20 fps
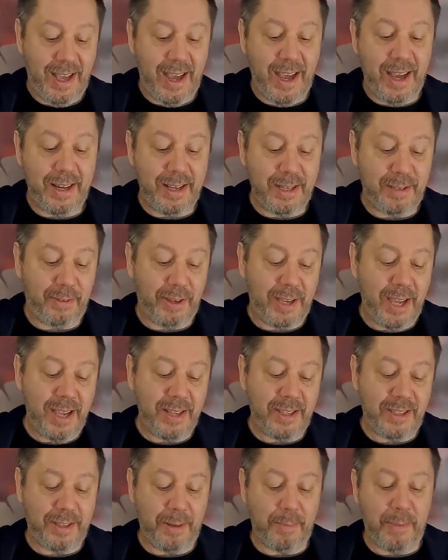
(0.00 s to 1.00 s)
and it's for
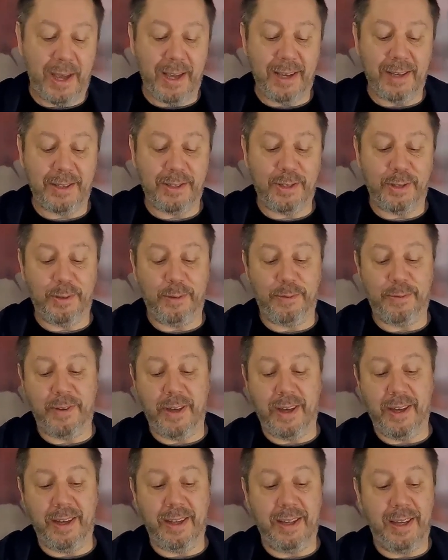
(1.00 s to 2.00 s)
kids to make sort
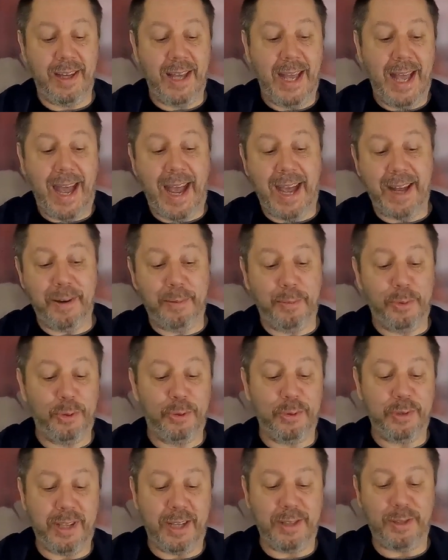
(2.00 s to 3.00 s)
of
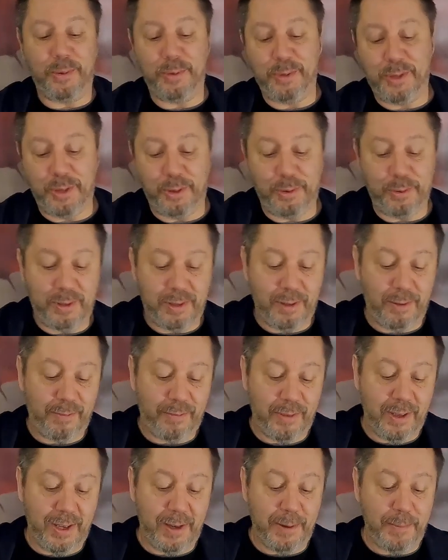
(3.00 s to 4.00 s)
animals. There's all sorts
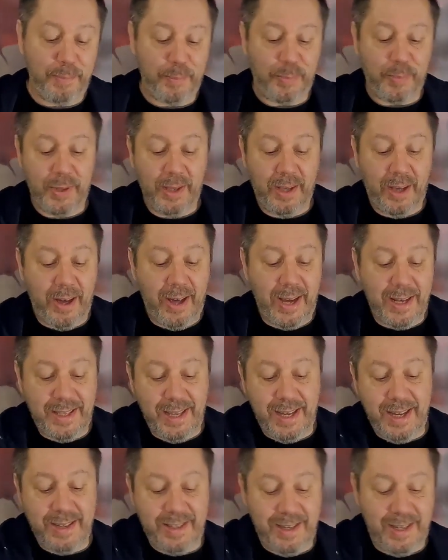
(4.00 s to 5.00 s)
of
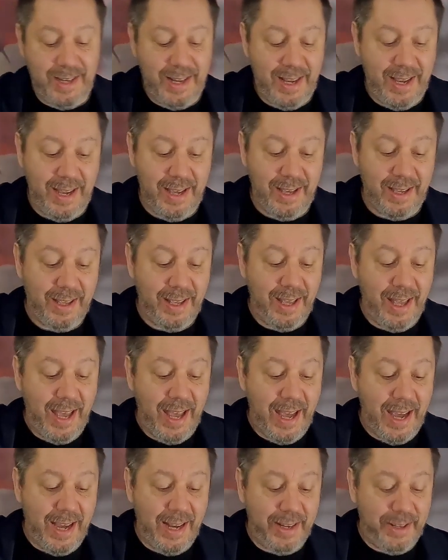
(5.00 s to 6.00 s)
ideas in here,
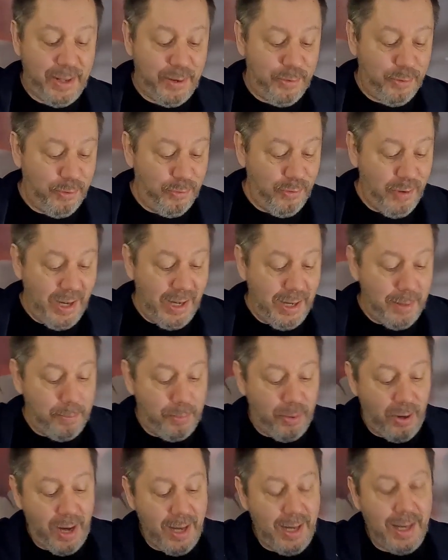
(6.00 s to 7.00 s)
and they're all really
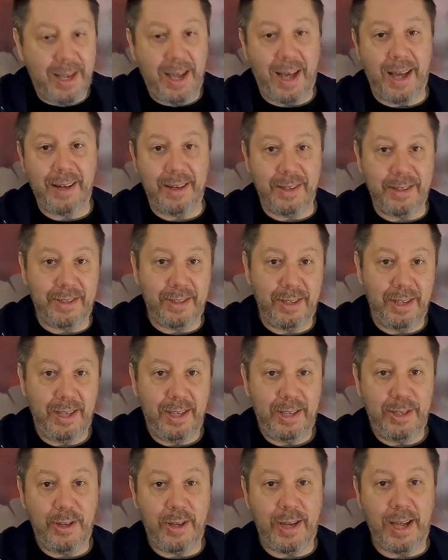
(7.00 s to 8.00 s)
brightly coloured.
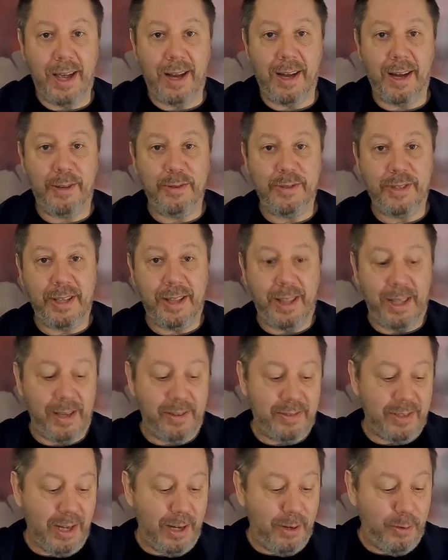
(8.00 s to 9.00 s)
You get loads of
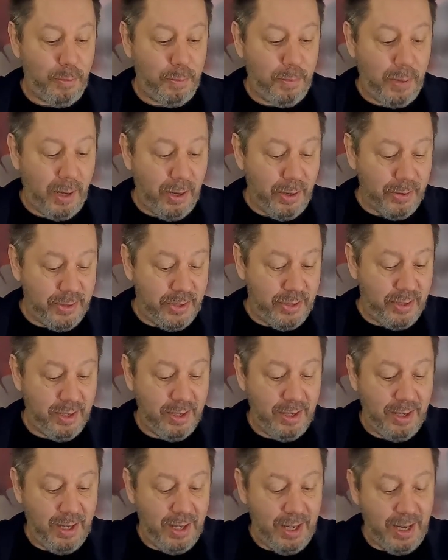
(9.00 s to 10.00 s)
these little pots
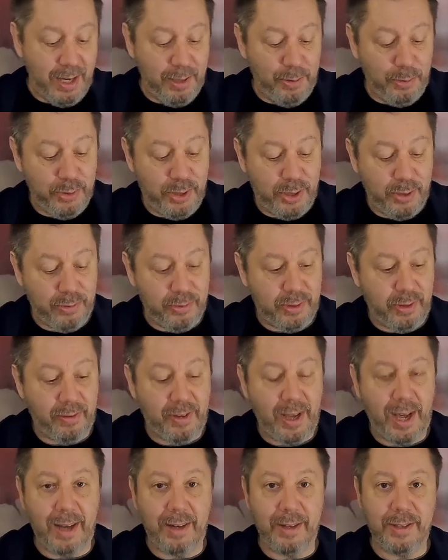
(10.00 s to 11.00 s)
in all sorts of
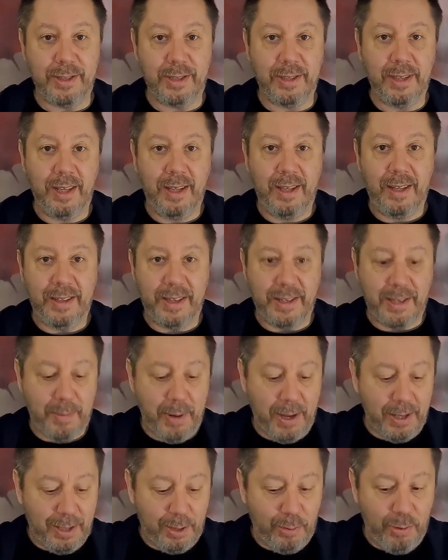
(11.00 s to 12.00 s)
colours. There's
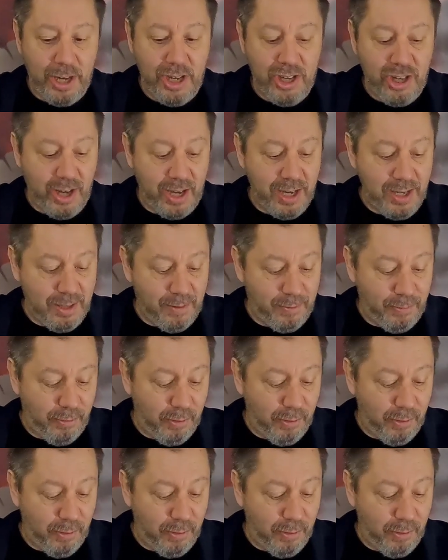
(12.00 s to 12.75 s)
about 3 shades of